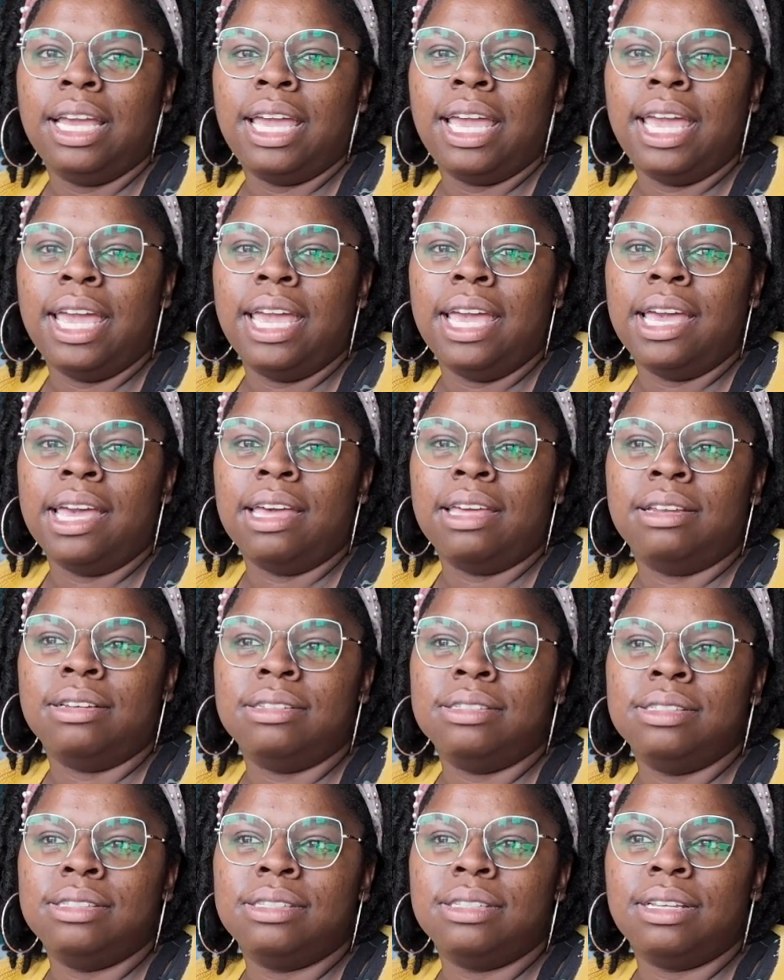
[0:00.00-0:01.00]

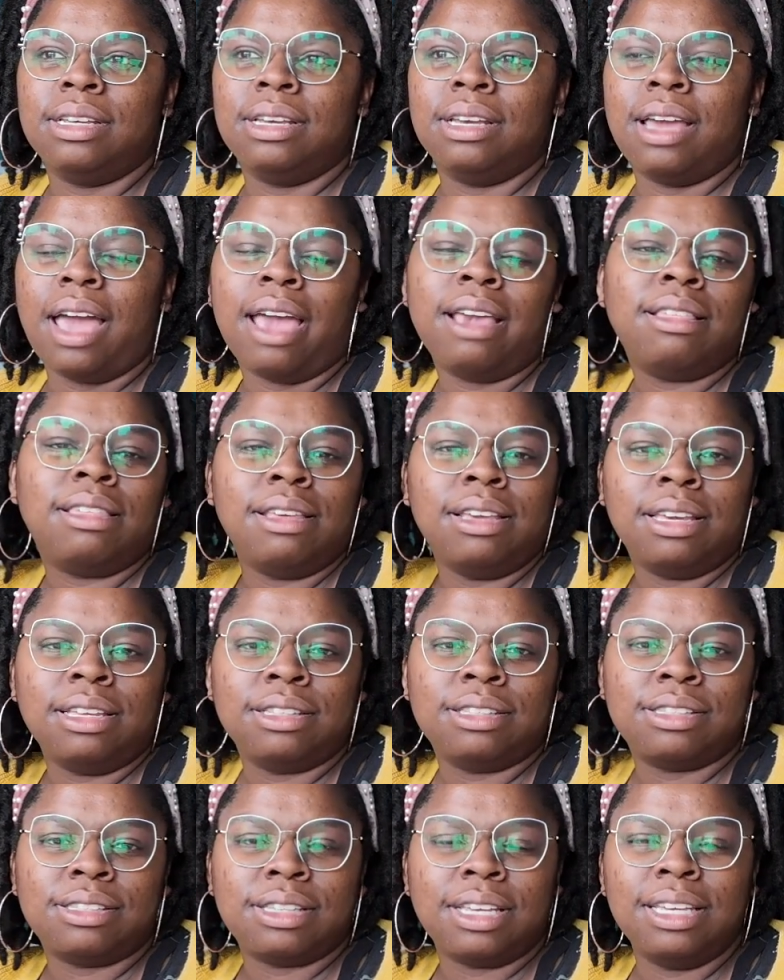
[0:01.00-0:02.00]
And I think
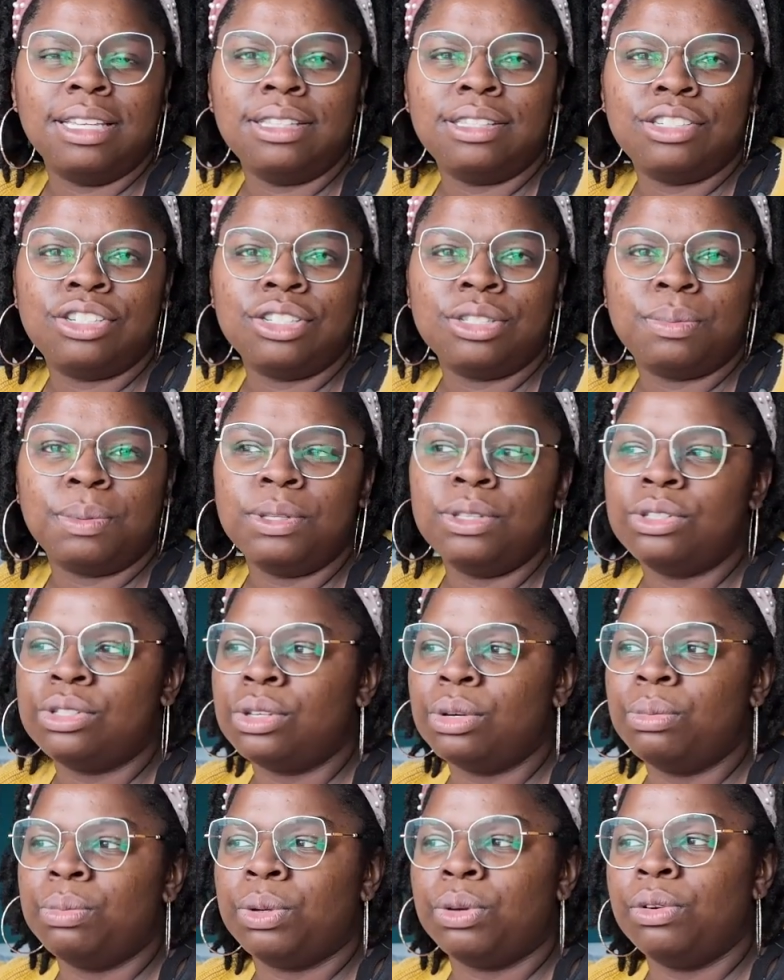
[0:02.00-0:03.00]
it's just been
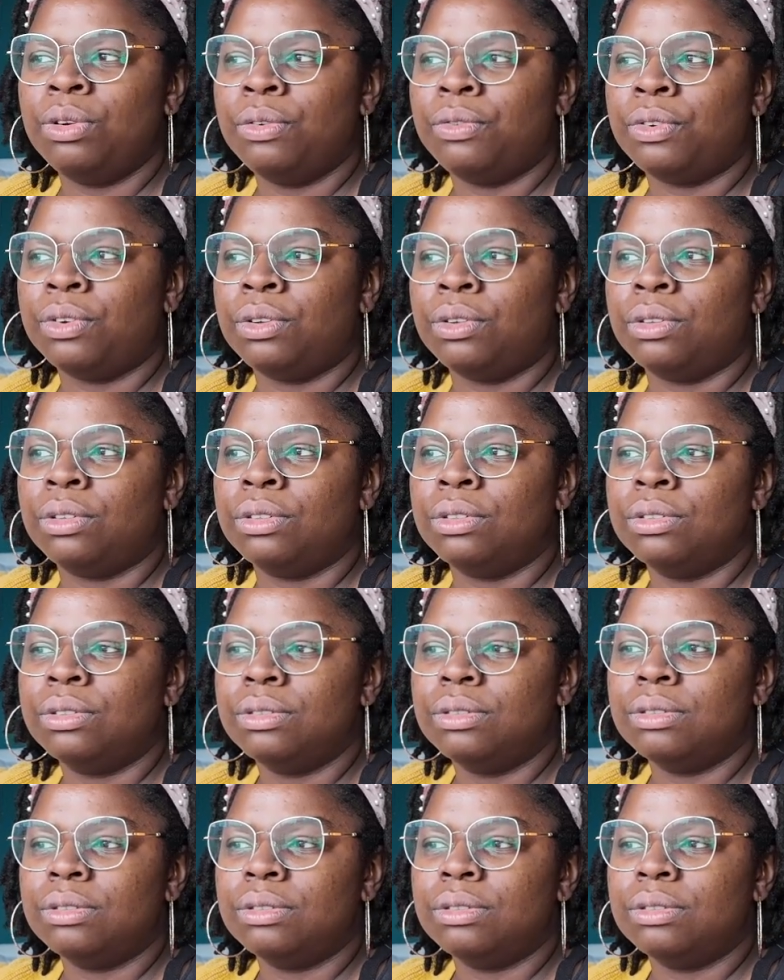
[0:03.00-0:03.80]
so beautiful